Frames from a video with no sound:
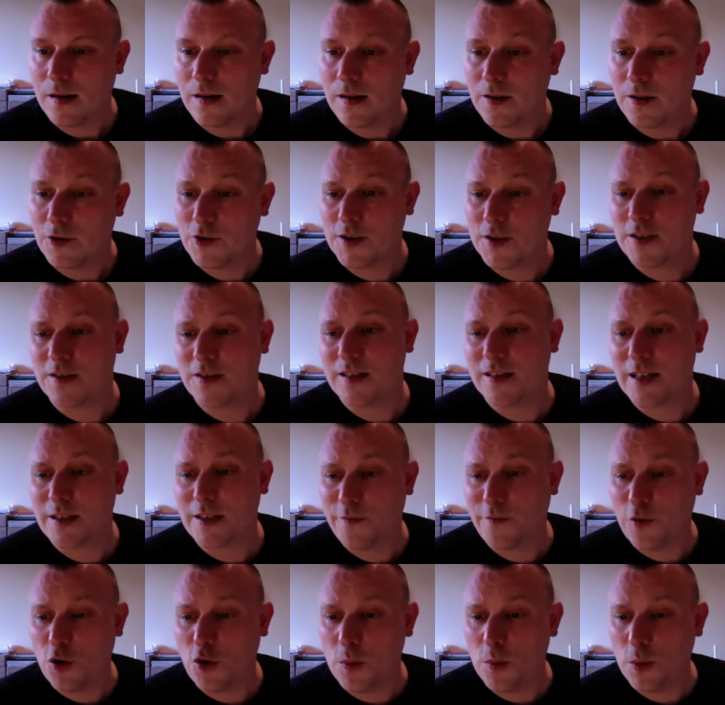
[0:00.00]
Crystal says
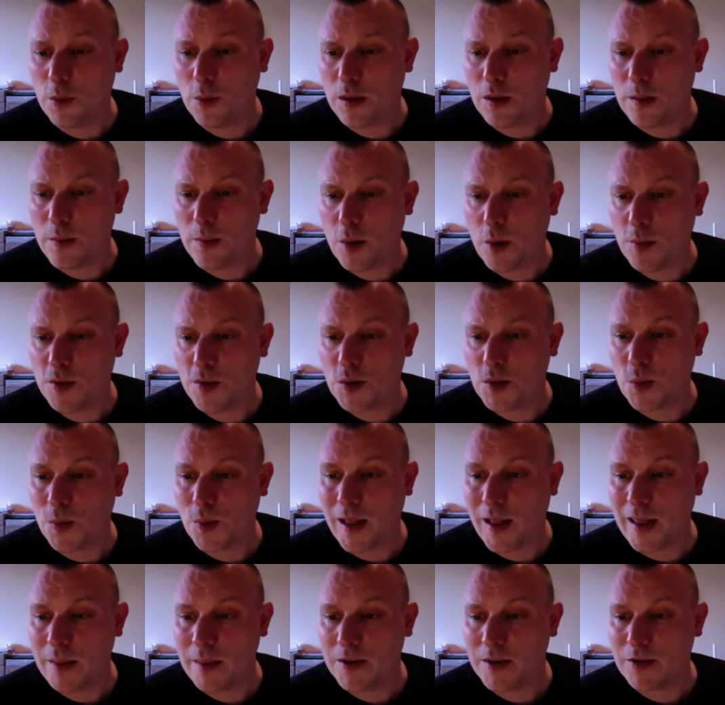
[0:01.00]
full moon at the moment, so will
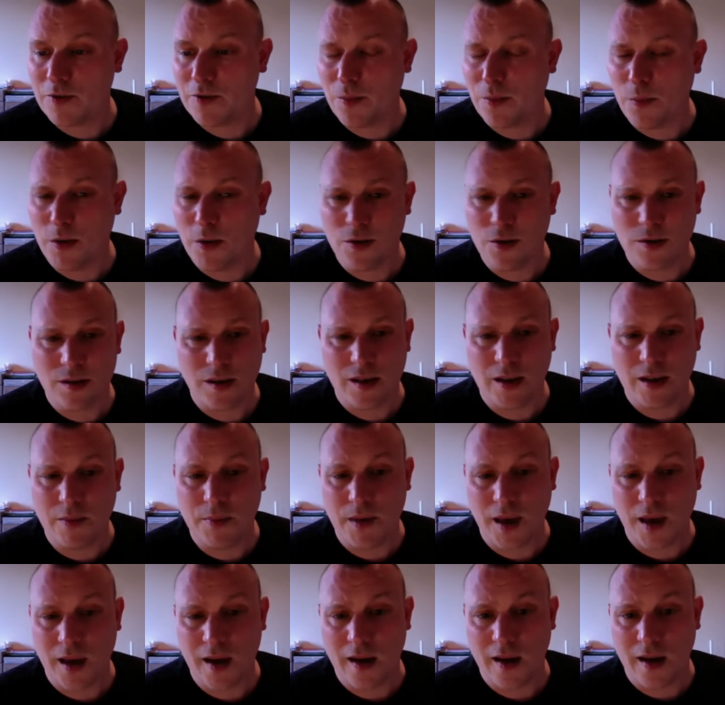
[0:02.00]
likely be screaming your sleep.
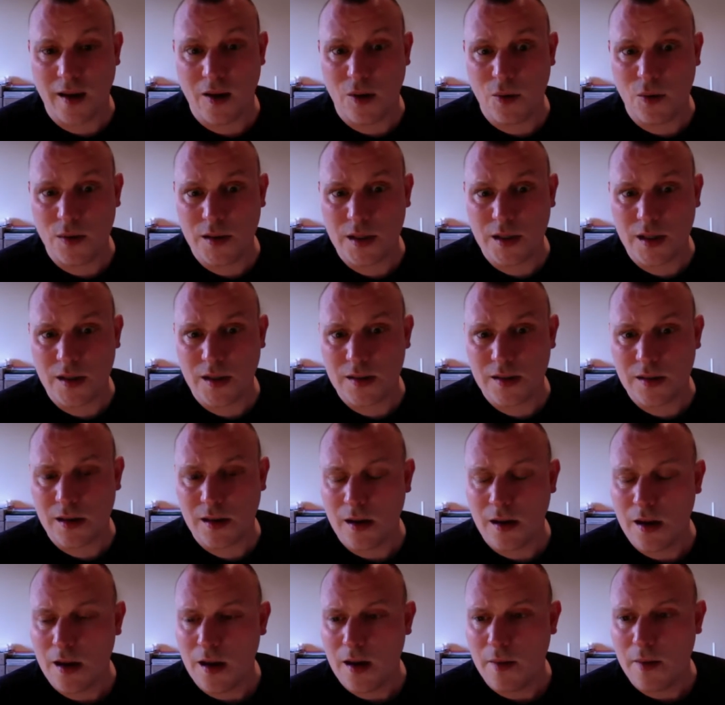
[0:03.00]
Yeah, it always does.
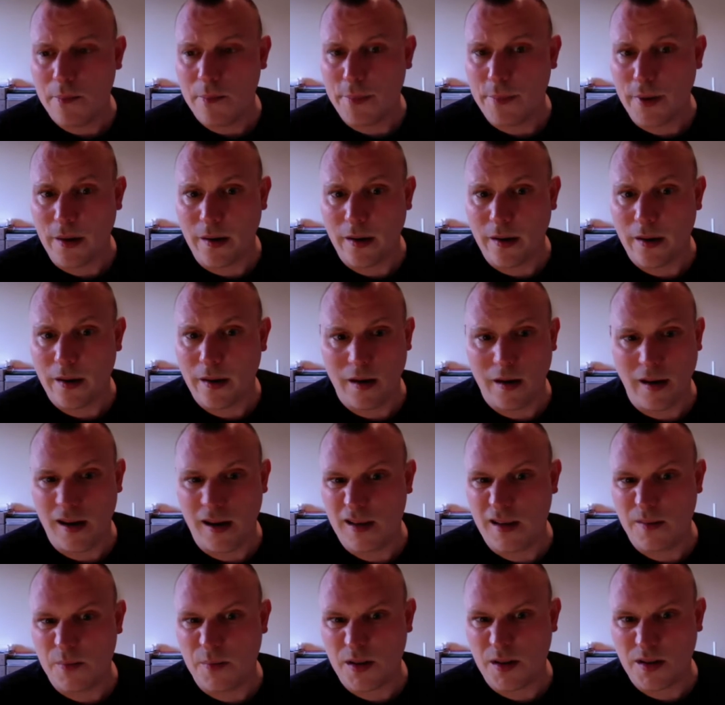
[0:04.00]
But
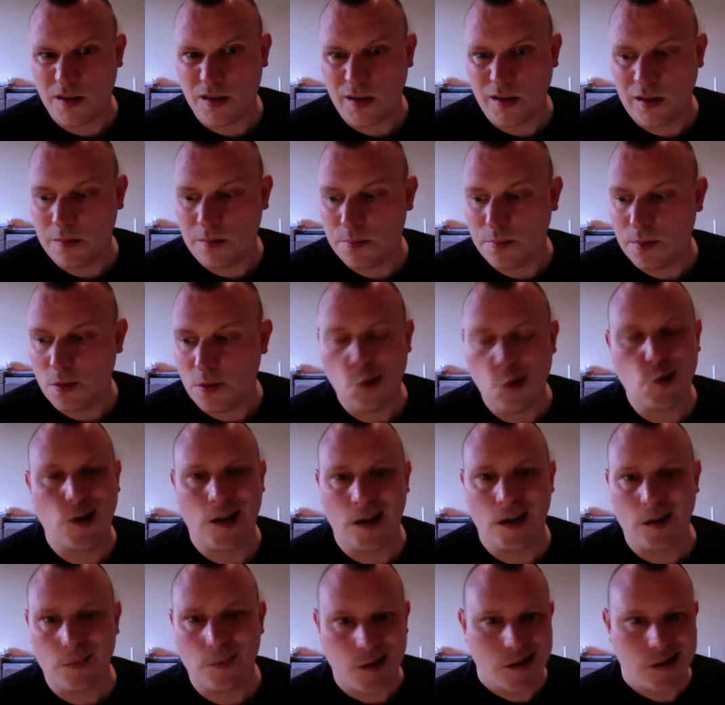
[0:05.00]
my sleep,
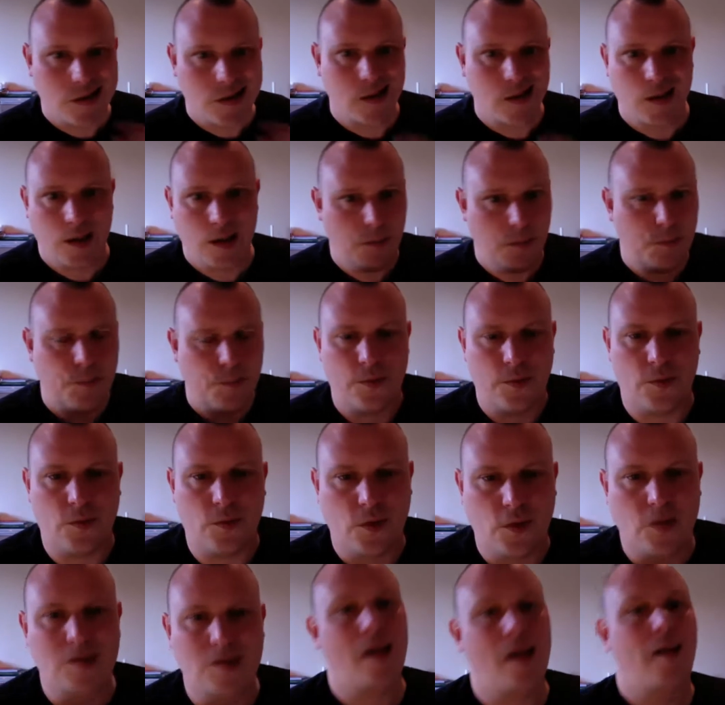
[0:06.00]
looking at my sleep,
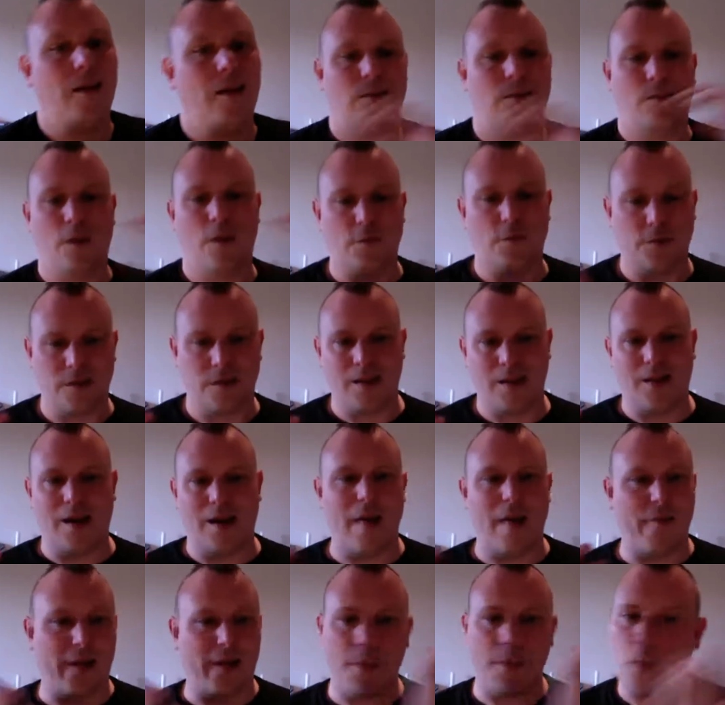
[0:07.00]
because I obviously
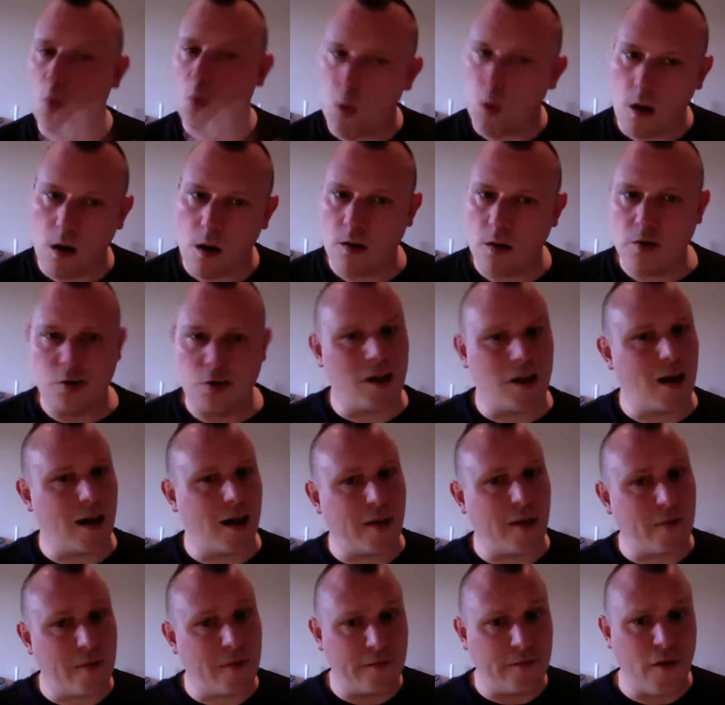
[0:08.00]
have an Apple Watch, I
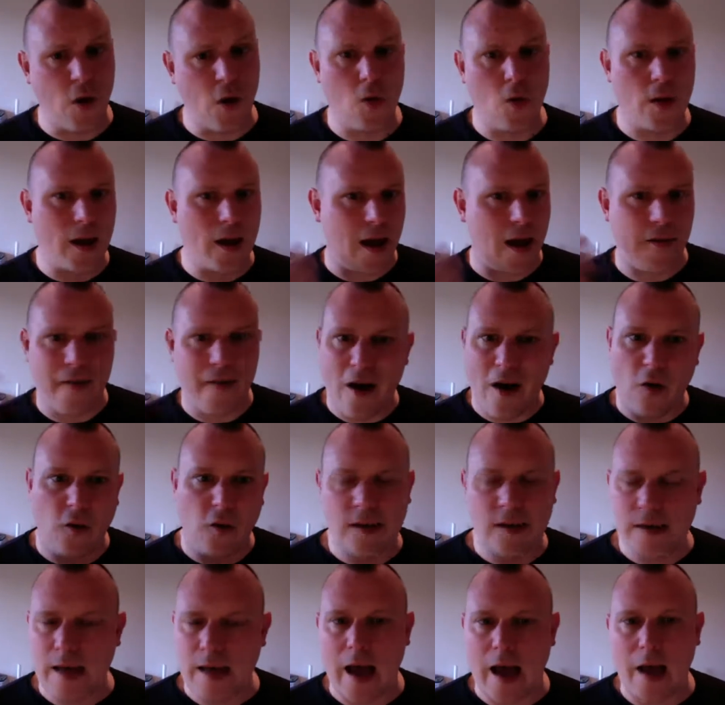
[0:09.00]
have a phone, I have all
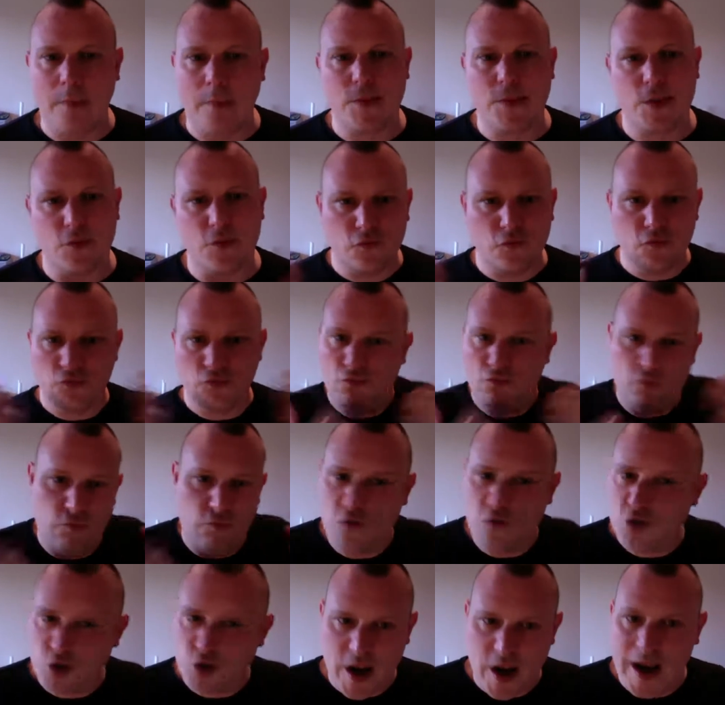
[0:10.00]
these apps that
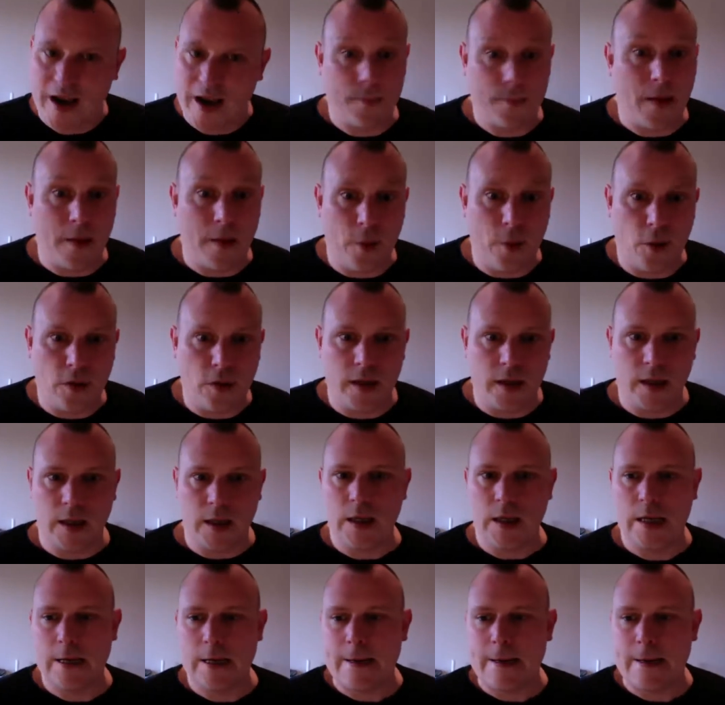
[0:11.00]
check my body.